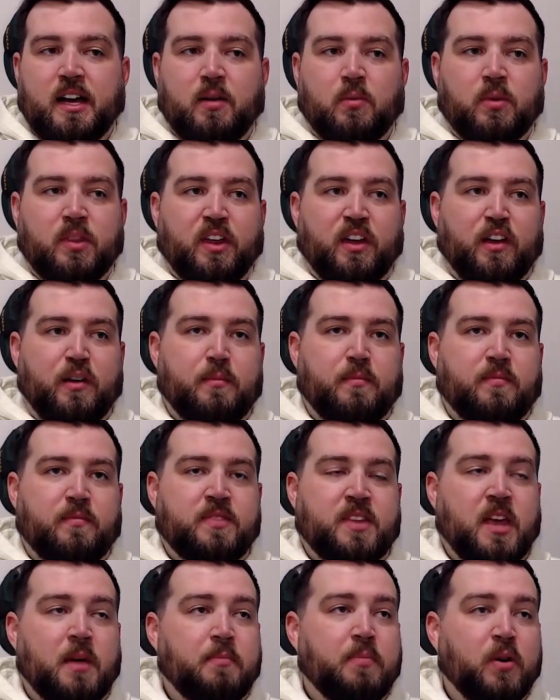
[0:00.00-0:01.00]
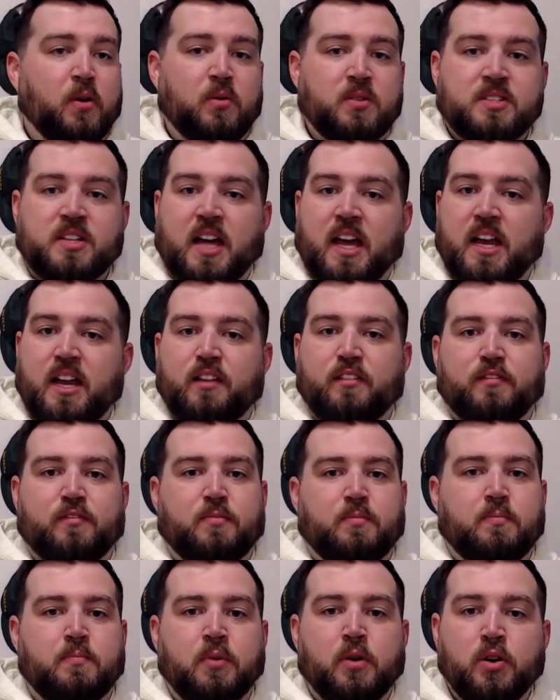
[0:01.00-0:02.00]
when that tempo was kind of
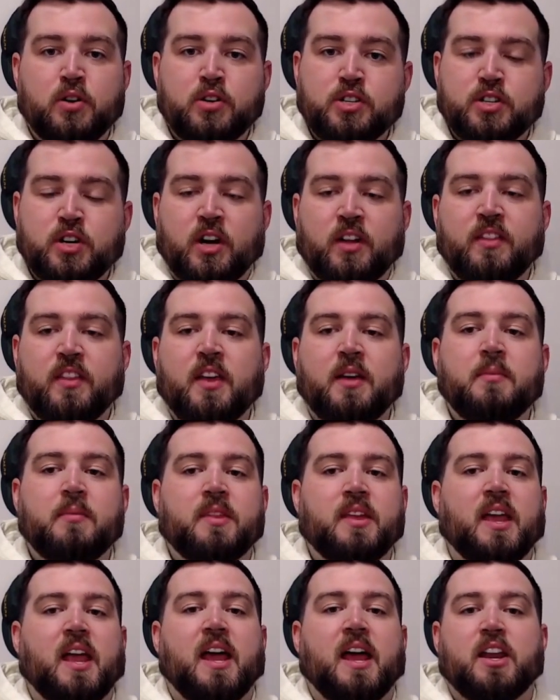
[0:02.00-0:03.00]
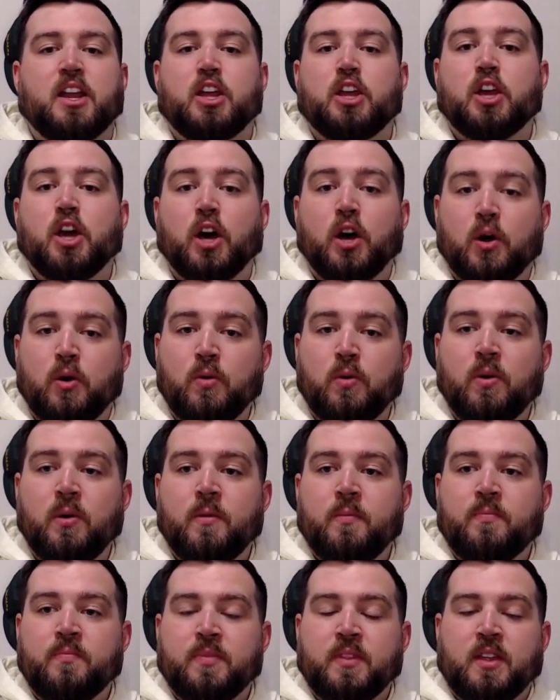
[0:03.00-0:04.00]
pushed on them and they had to go.
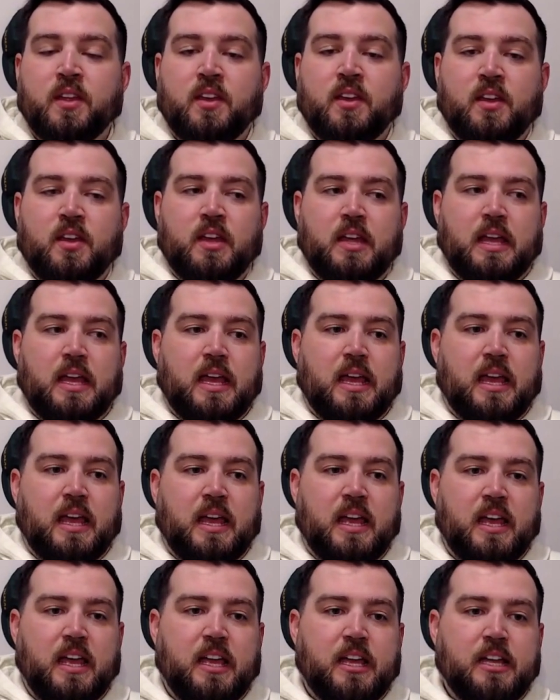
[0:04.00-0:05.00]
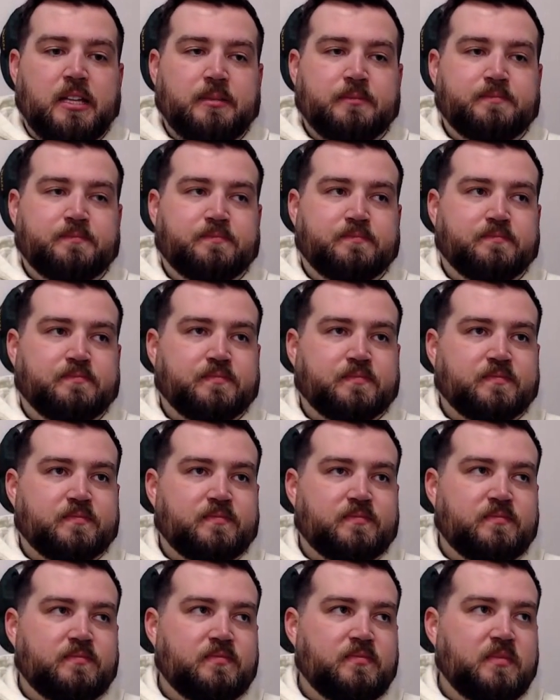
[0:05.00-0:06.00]
And
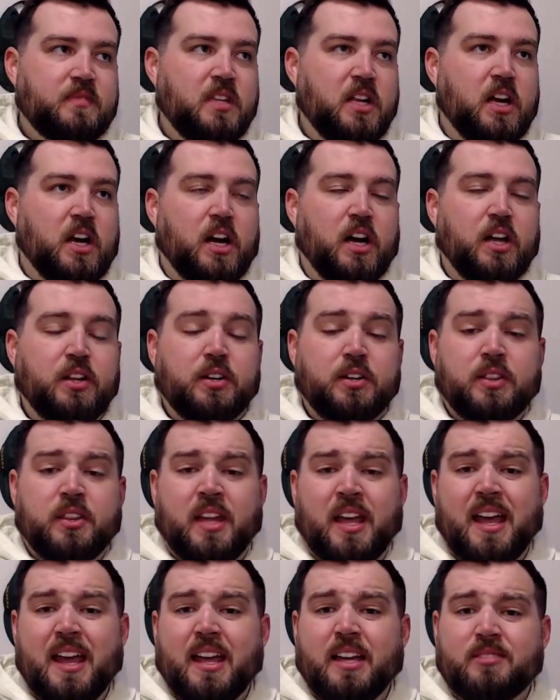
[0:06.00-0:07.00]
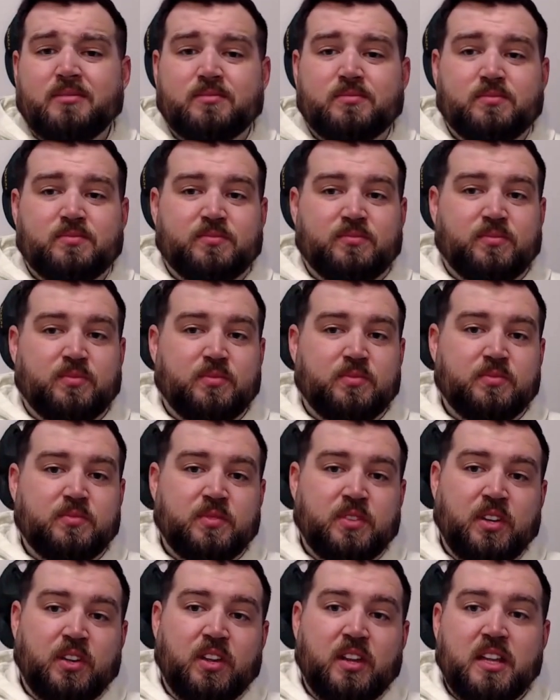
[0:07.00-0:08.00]
other than that,
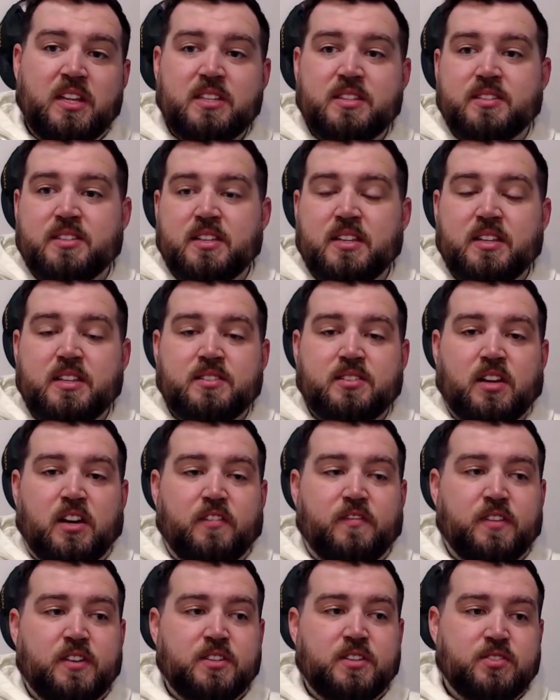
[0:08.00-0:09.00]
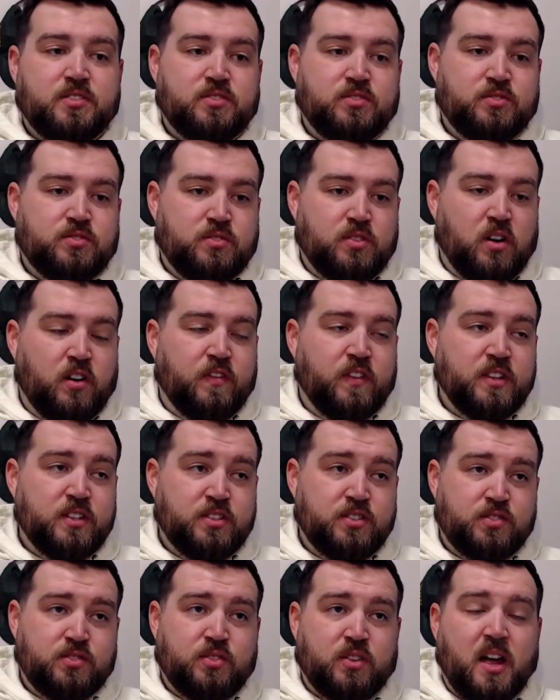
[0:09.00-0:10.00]
really didn't see this
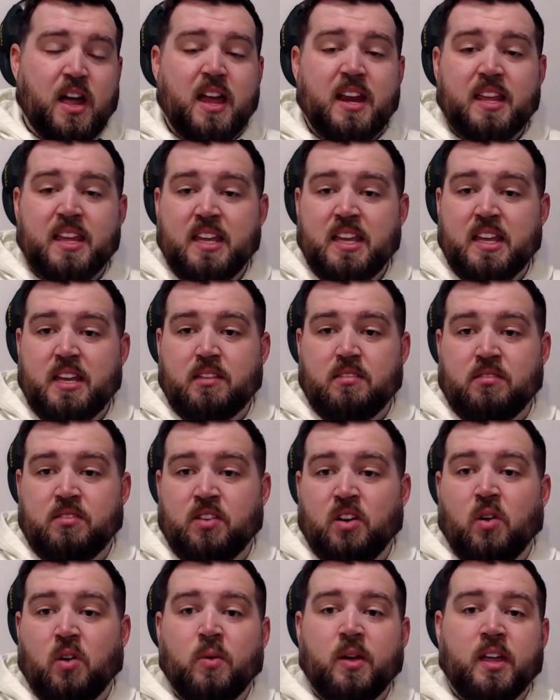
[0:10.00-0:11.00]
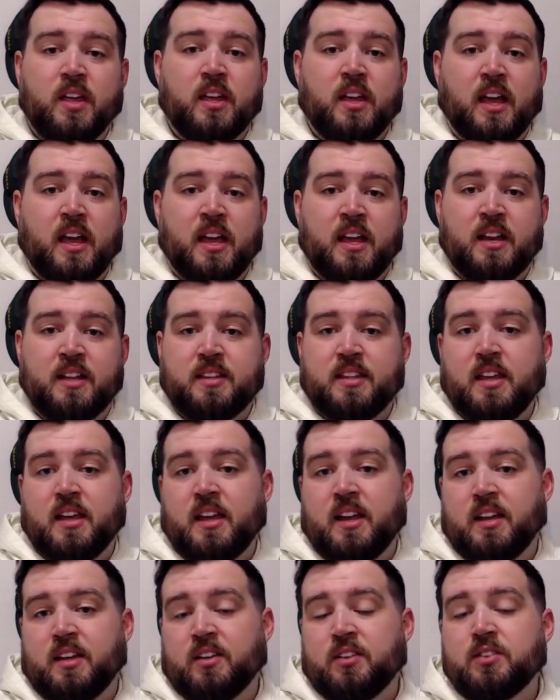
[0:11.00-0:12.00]
offense try to get going at
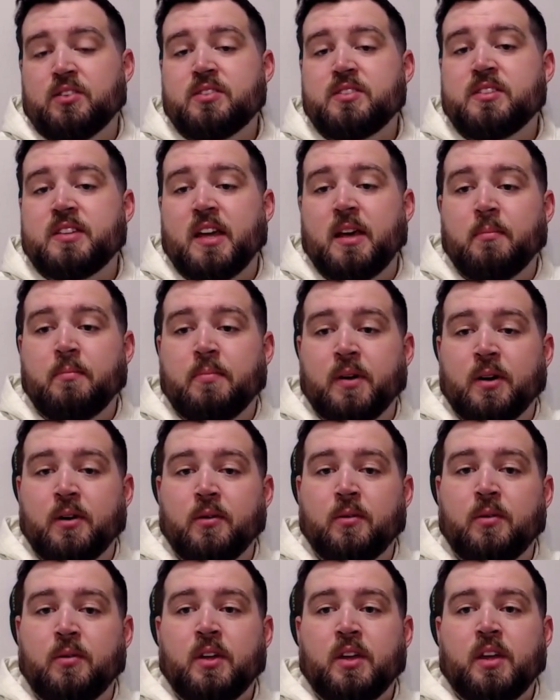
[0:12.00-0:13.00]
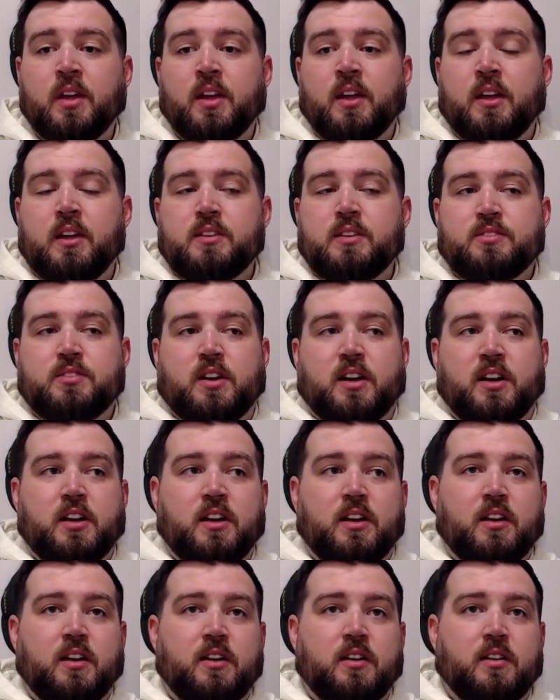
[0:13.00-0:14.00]
a good tempo, try
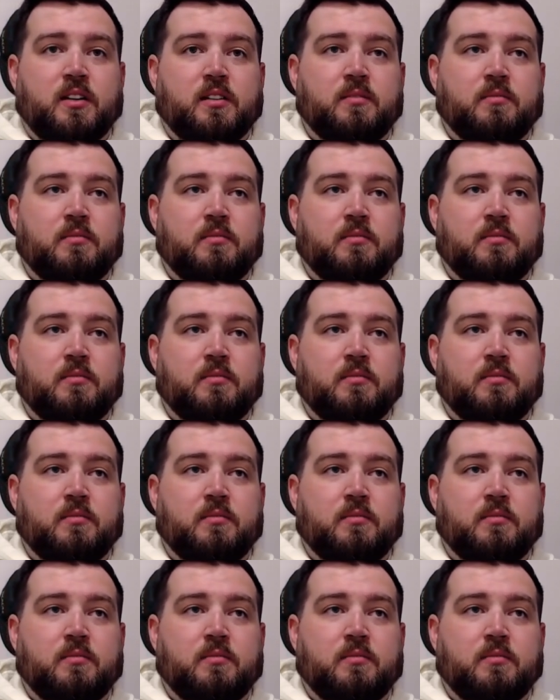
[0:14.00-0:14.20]
to